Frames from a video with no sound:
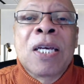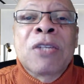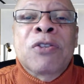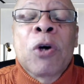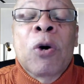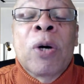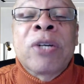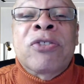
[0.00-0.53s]

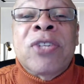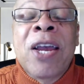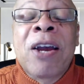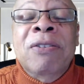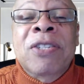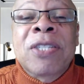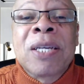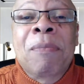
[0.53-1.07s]
So a
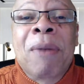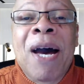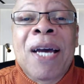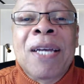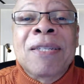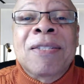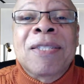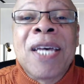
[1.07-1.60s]
scarcity
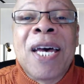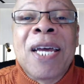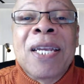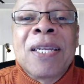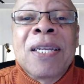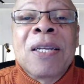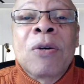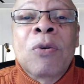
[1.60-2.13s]
mindset
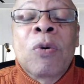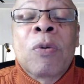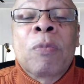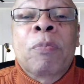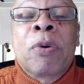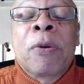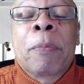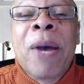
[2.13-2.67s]
will
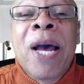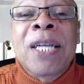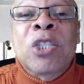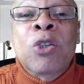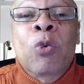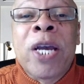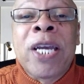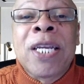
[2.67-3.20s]

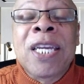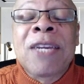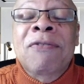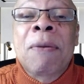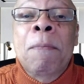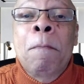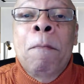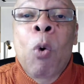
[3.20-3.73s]
perpetuate
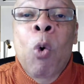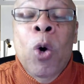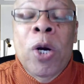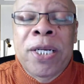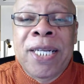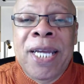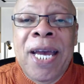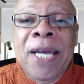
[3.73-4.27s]
even more
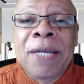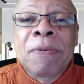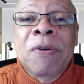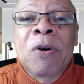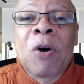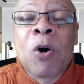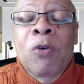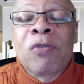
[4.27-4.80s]
debt
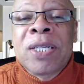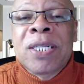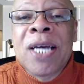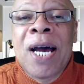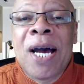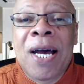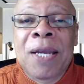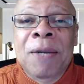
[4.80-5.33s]
over
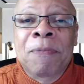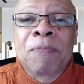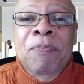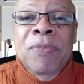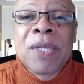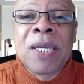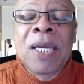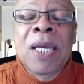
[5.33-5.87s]
time.
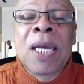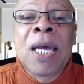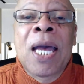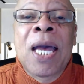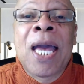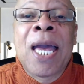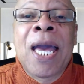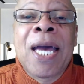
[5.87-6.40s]

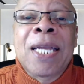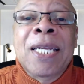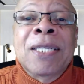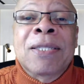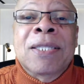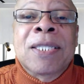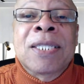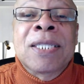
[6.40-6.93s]
And
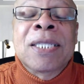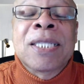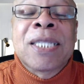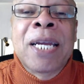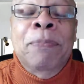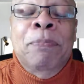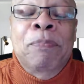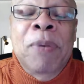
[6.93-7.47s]
it's
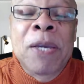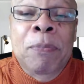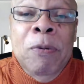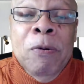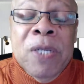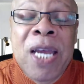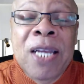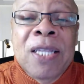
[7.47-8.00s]
they
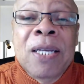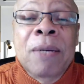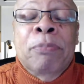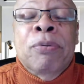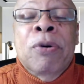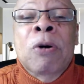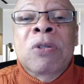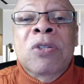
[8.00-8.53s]
people take the
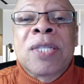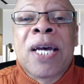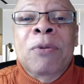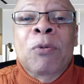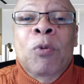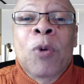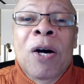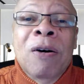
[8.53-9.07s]
approach
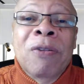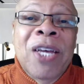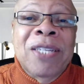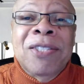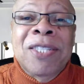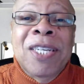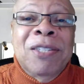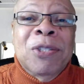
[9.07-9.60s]
that, well,
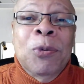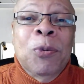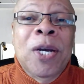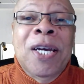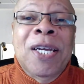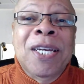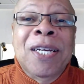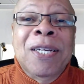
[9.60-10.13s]
that's just the
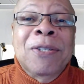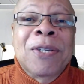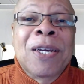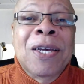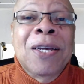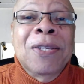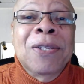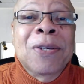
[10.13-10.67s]
way it is.
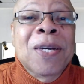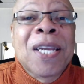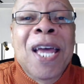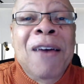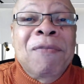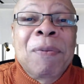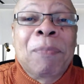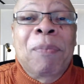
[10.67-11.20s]
You're going to
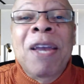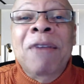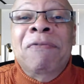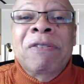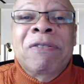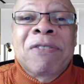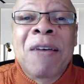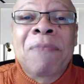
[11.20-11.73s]
have to pay
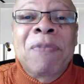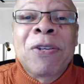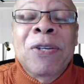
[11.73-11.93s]
for something.